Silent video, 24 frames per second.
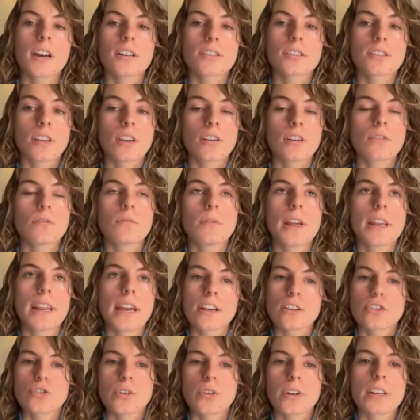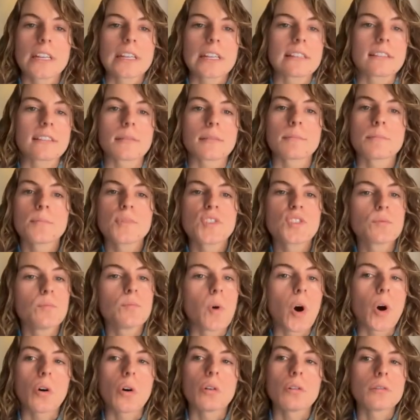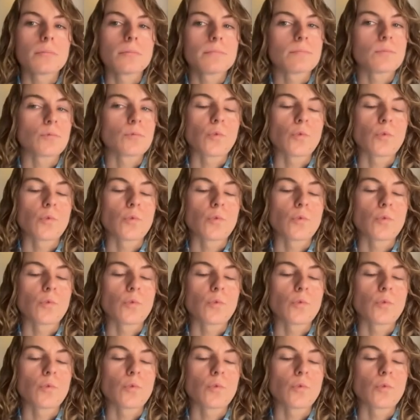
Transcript: So an asteroid is a small